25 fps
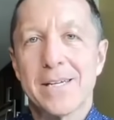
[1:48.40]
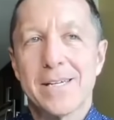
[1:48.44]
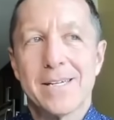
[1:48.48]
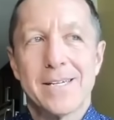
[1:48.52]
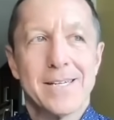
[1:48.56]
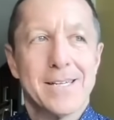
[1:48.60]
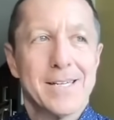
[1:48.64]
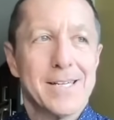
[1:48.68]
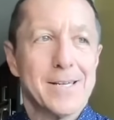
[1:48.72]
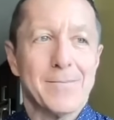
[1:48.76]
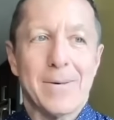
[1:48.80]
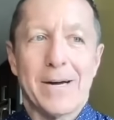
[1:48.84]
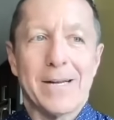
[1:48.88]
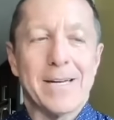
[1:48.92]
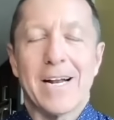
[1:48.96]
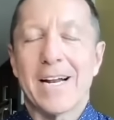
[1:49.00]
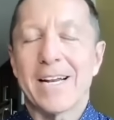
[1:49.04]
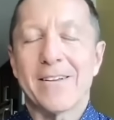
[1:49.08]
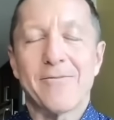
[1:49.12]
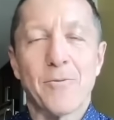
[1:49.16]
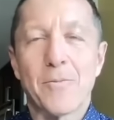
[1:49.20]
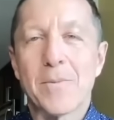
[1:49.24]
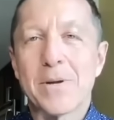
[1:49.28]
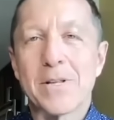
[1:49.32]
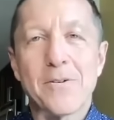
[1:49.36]
he might not even
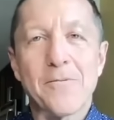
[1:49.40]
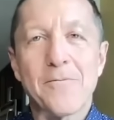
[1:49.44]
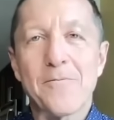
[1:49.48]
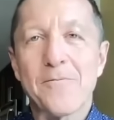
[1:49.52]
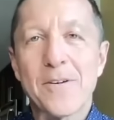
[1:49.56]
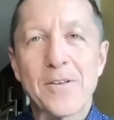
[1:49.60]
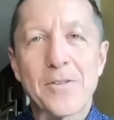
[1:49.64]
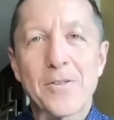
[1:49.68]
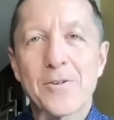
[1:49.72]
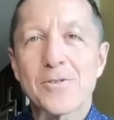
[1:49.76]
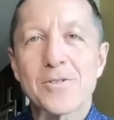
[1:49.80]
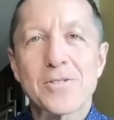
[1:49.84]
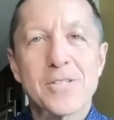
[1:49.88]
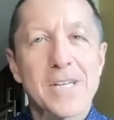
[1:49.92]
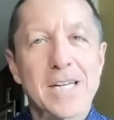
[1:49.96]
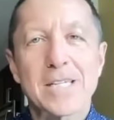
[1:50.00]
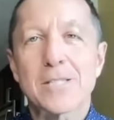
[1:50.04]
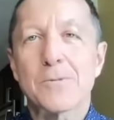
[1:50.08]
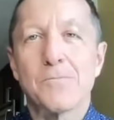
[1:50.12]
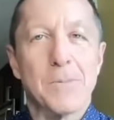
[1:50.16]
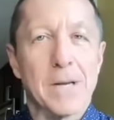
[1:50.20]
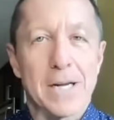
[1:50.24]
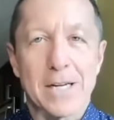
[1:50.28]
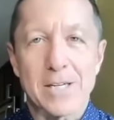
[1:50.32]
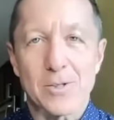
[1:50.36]
be the fifth or sixth
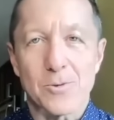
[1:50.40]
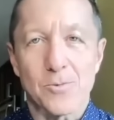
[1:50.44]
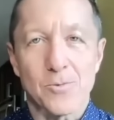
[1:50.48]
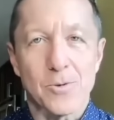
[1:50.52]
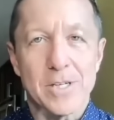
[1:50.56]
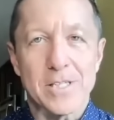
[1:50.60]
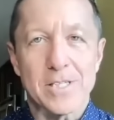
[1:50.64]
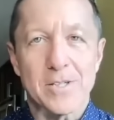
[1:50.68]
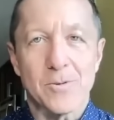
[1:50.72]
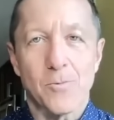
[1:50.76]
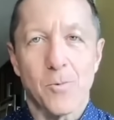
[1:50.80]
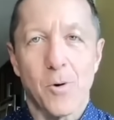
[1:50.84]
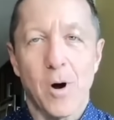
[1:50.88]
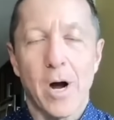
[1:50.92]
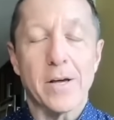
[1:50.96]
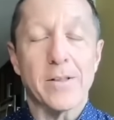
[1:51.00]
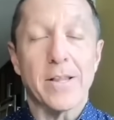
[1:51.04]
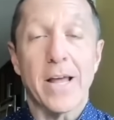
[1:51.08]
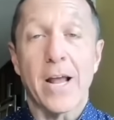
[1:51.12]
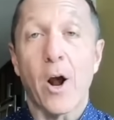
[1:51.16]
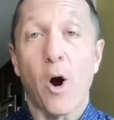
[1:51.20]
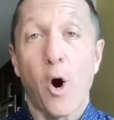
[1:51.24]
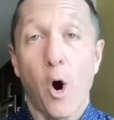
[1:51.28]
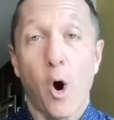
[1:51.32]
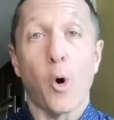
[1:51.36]
biggest reason why they
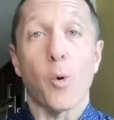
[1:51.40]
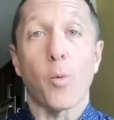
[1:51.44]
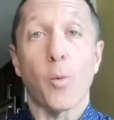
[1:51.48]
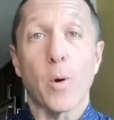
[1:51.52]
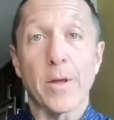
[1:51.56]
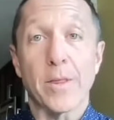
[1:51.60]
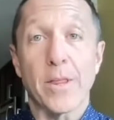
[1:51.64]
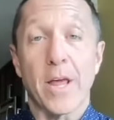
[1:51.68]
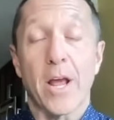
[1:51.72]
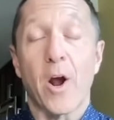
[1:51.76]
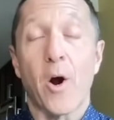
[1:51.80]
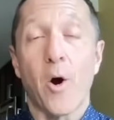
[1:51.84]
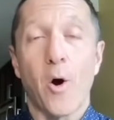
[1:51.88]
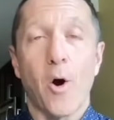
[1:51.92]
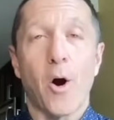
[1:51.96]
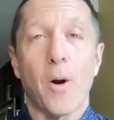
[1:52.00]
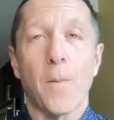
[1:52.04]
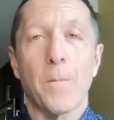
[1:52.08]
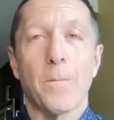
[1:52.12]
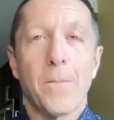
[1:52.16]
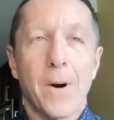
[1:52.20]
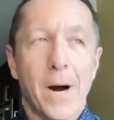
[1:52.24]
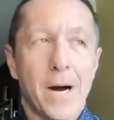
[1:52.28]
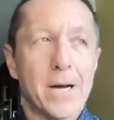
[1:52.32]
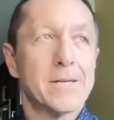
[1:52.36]
are where they are.
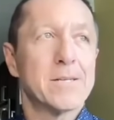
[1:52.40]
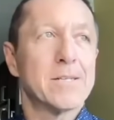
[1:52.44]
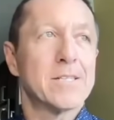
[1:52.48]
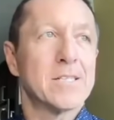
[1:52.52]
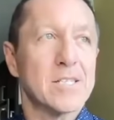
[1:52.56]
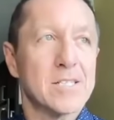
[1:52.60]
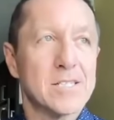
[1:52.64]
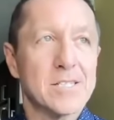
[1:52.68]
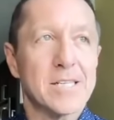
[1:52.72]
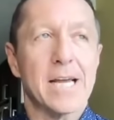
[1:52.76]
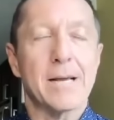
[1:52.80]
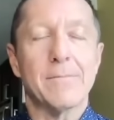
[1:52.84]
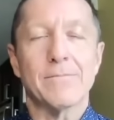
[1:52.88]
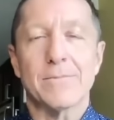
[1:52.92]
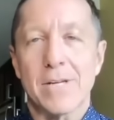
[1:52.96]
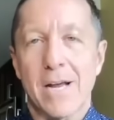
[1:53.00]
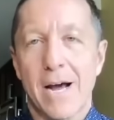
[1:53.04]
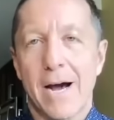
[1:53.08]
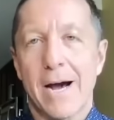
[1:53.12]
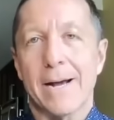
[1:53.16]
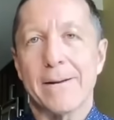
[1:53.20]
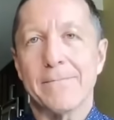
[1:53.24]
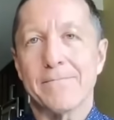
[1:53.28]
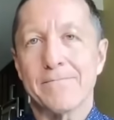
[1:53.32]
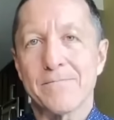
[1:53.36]
But at the same
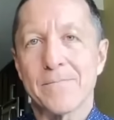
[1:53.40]
time,